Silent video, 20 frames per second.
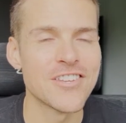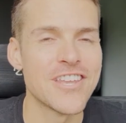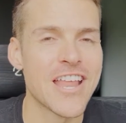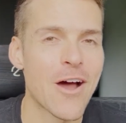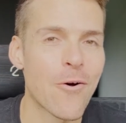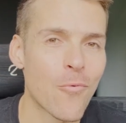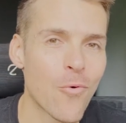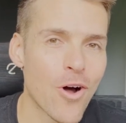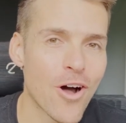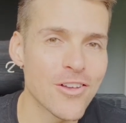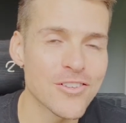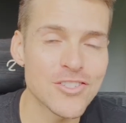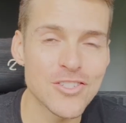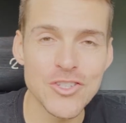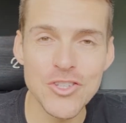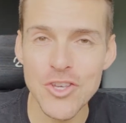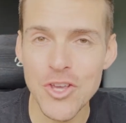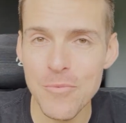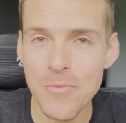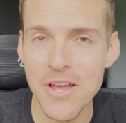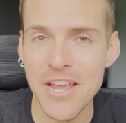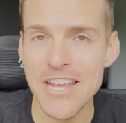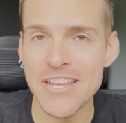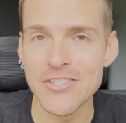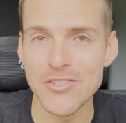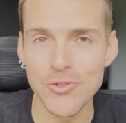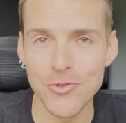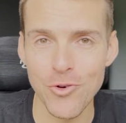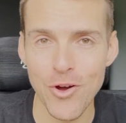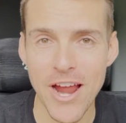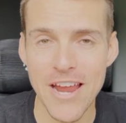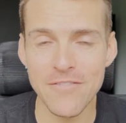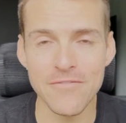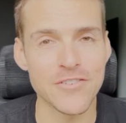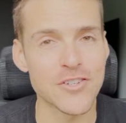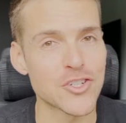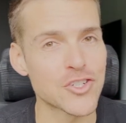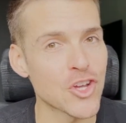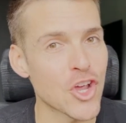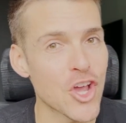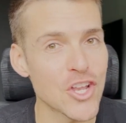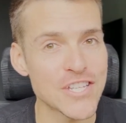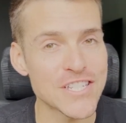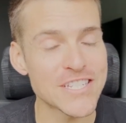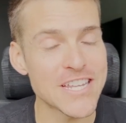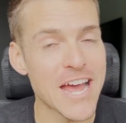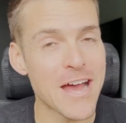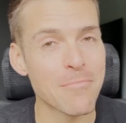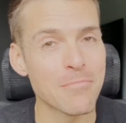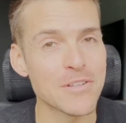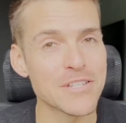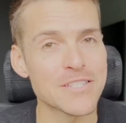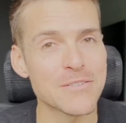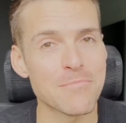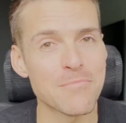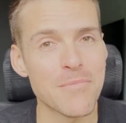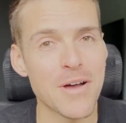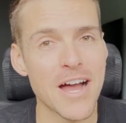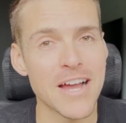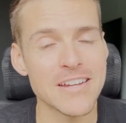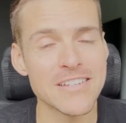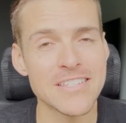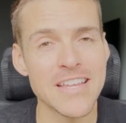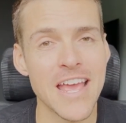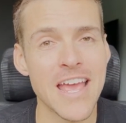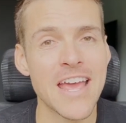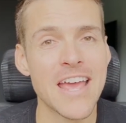Now, whilst humor is great for shirts, tumblers, and mugs,